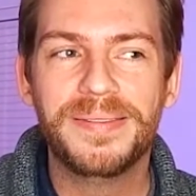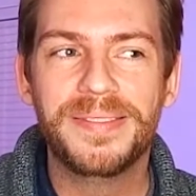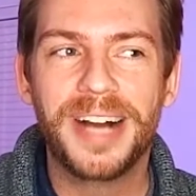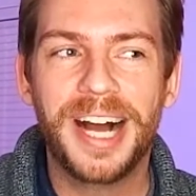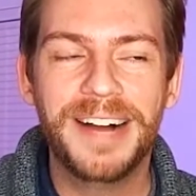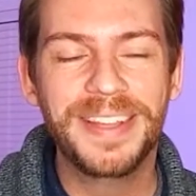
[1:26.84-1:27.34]

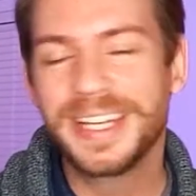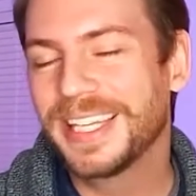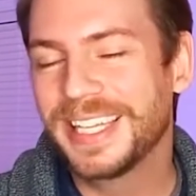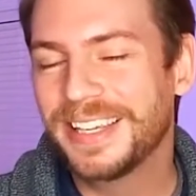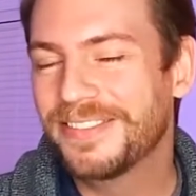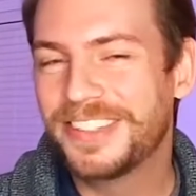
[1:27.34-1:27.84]
I'm not
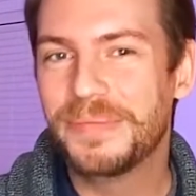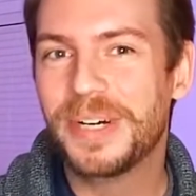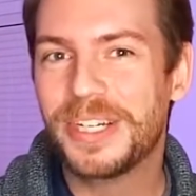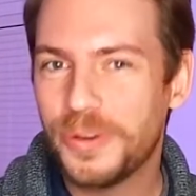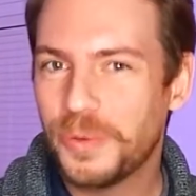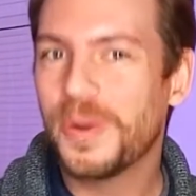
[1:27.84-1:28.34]
going to give too
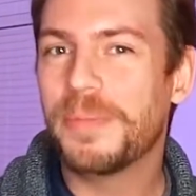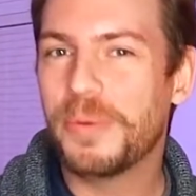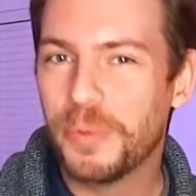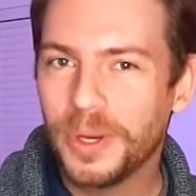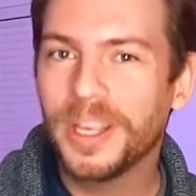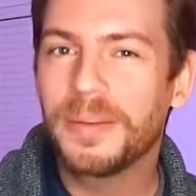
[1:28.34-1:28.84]
much away, but
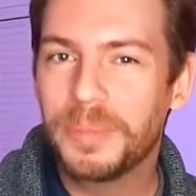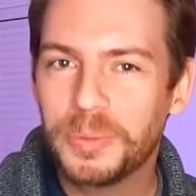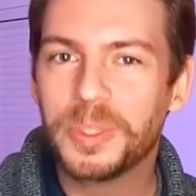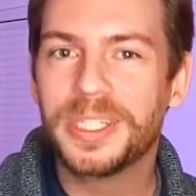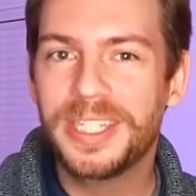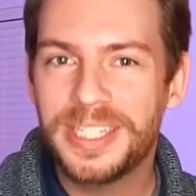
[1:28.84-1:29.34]
we're going to be
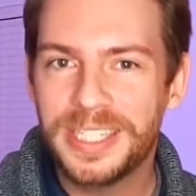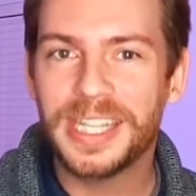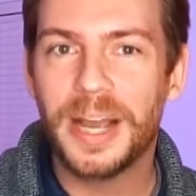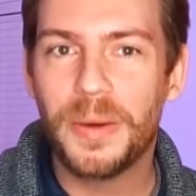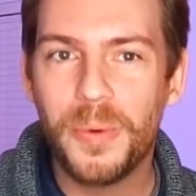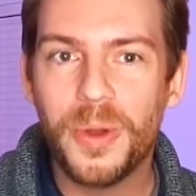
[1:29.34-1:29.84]
releasing
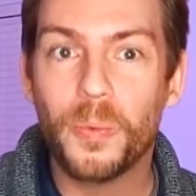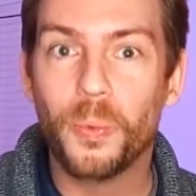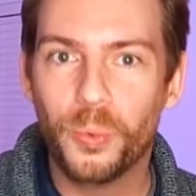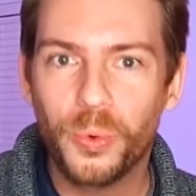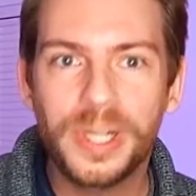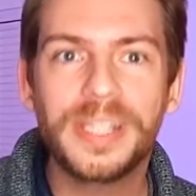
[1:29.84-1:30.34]
that
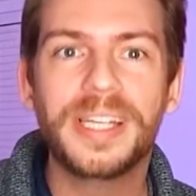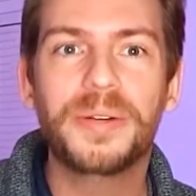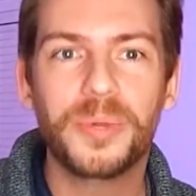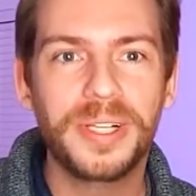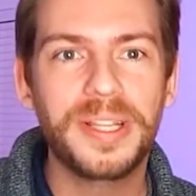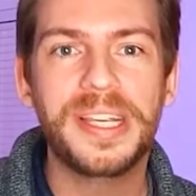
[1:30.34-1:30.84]
one really,
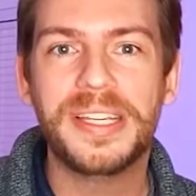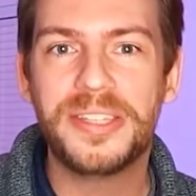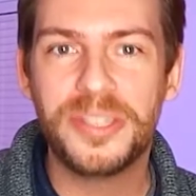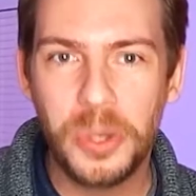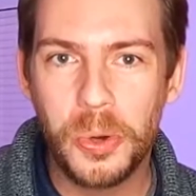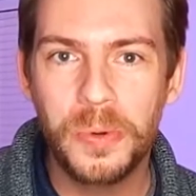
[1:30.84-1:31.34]
really
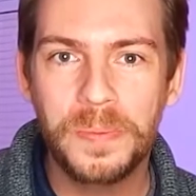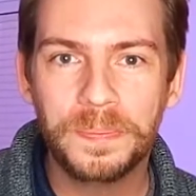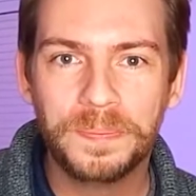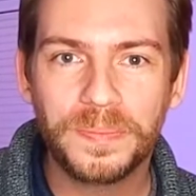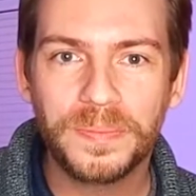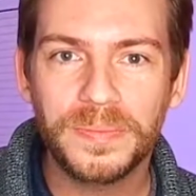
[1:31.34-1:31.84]
soon.
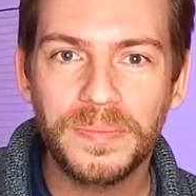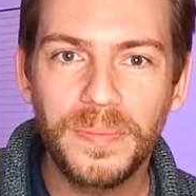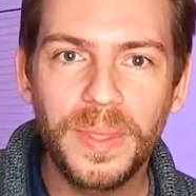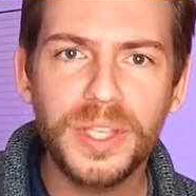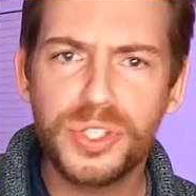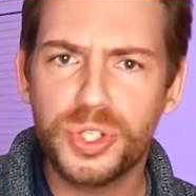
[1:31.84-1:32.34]

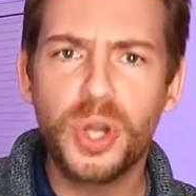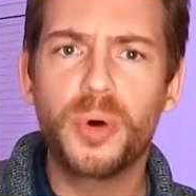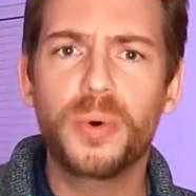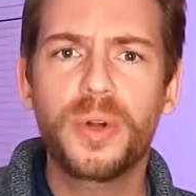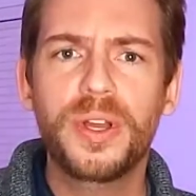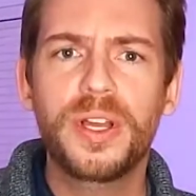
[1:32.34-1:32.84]

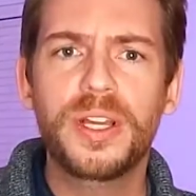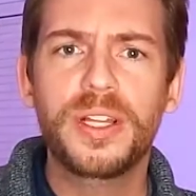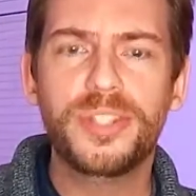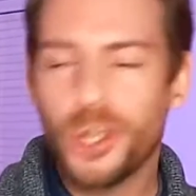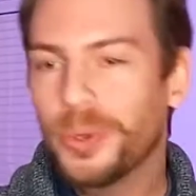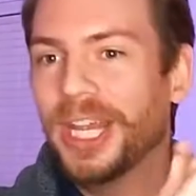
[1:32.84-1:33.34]
So
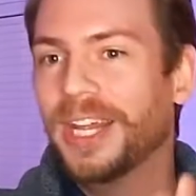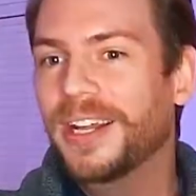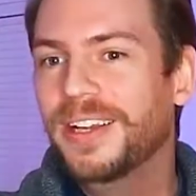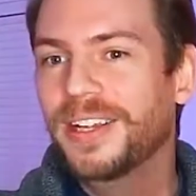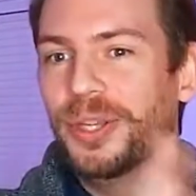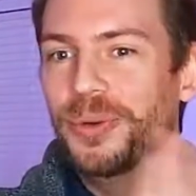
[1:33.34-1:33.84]
Joey,
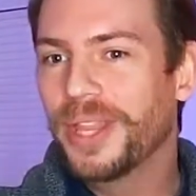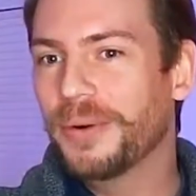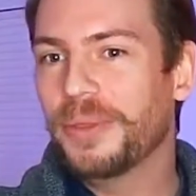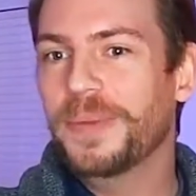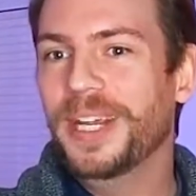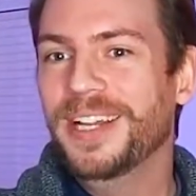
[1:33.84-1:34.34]
you were there
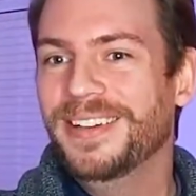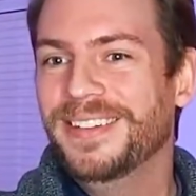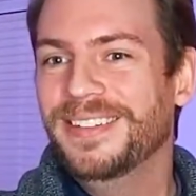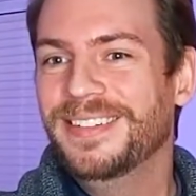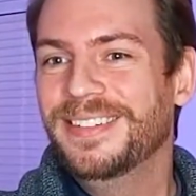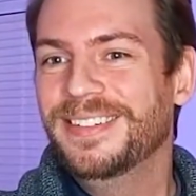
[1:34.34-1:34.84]
with me?
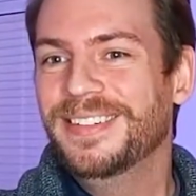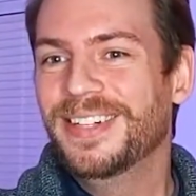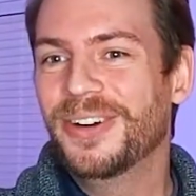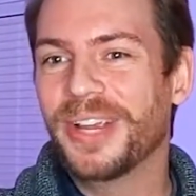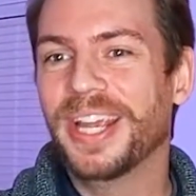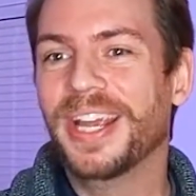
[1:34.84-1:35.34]

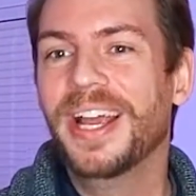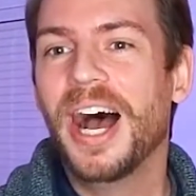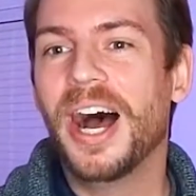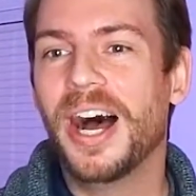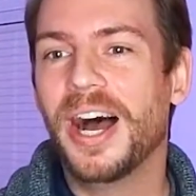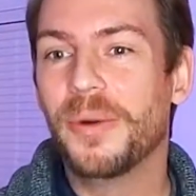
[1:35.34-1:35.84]
Okay, uh,
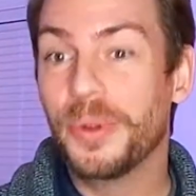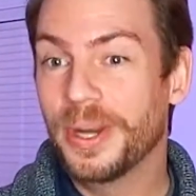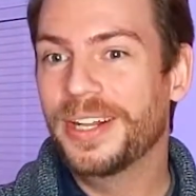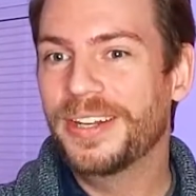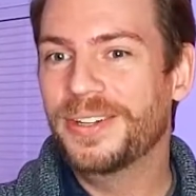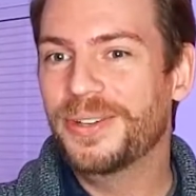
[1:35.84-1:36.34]
are we
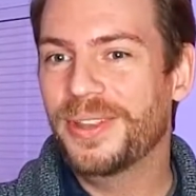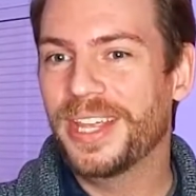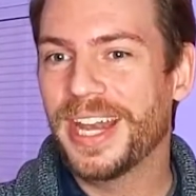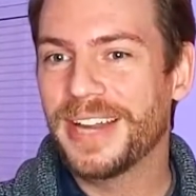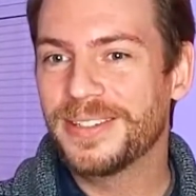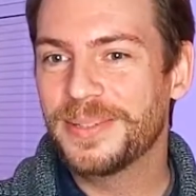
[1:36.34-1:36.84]
ready to do the
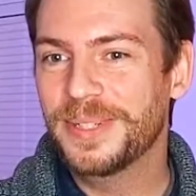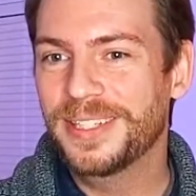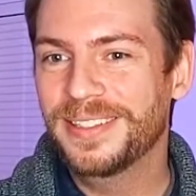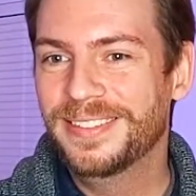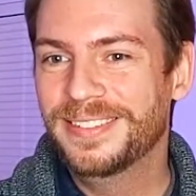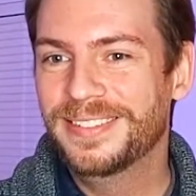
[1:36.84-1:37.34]
announcement?
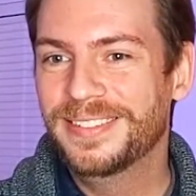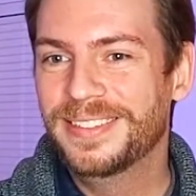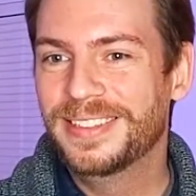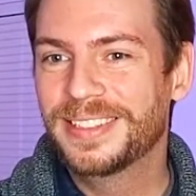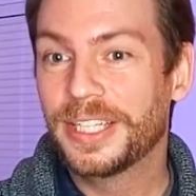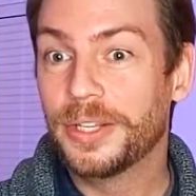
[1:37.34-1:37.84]

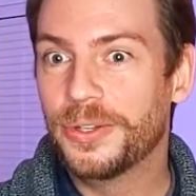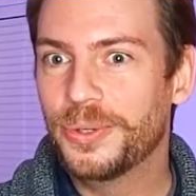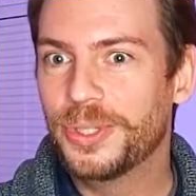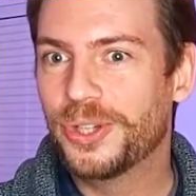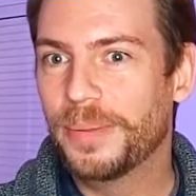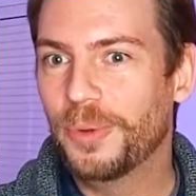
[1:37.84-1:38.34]
Can you do a
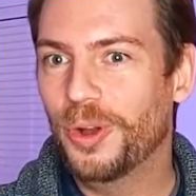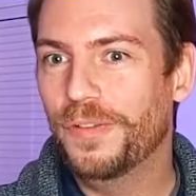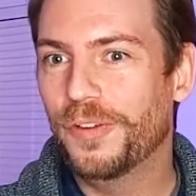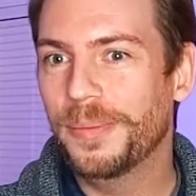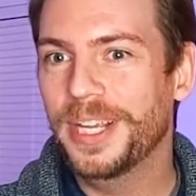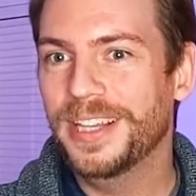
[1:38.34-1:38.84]
drum roll
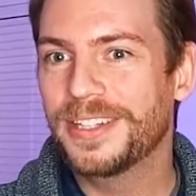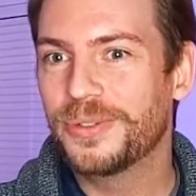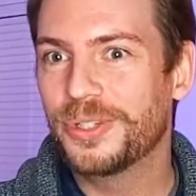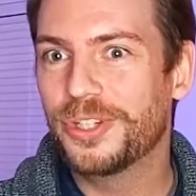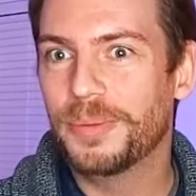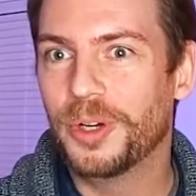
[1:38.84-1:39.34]
for me? Let's do a
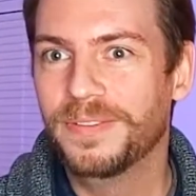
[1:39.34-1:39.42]
drum roll.